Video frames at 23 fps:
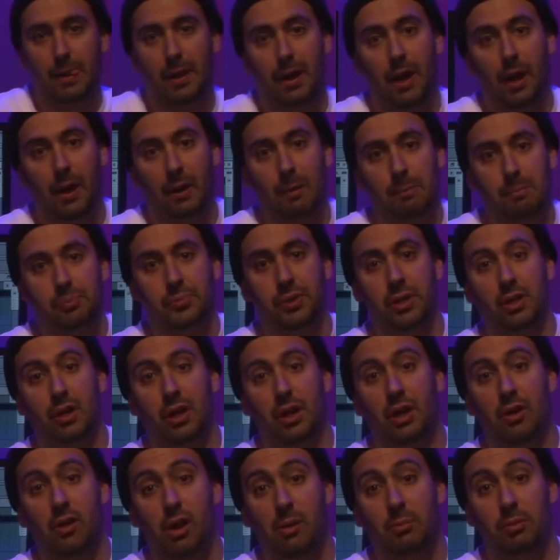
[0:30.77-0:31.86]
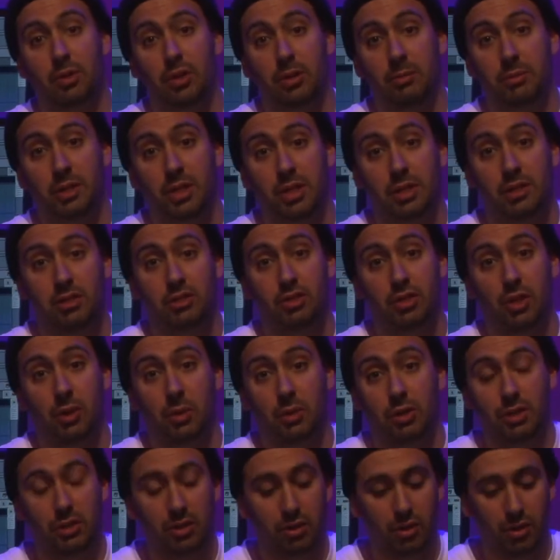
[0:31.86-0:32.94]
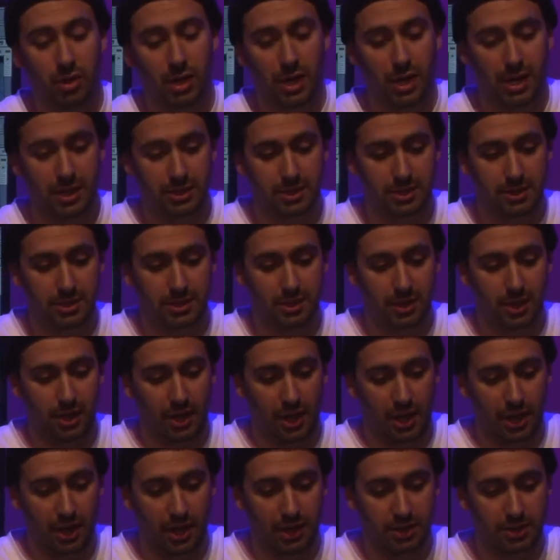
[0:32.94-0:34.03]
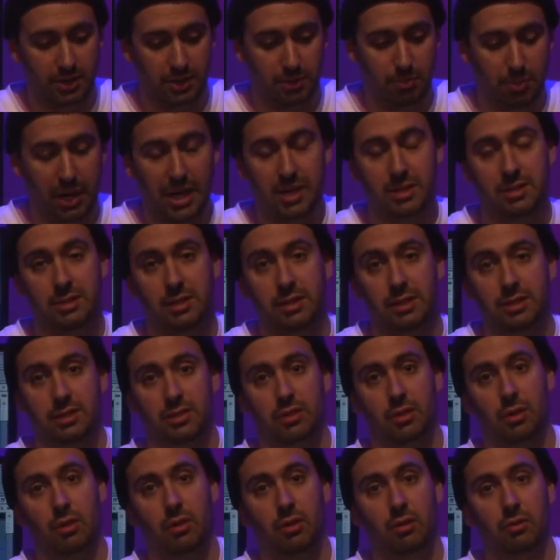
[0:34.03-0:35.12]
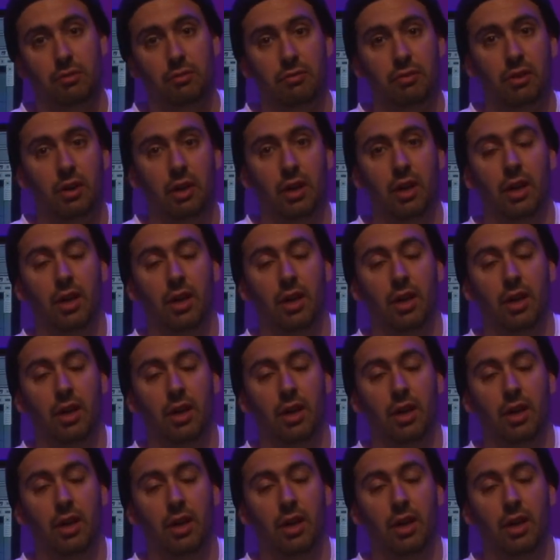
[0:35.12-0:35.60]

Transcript: and I'm going to be showing you guys some basics of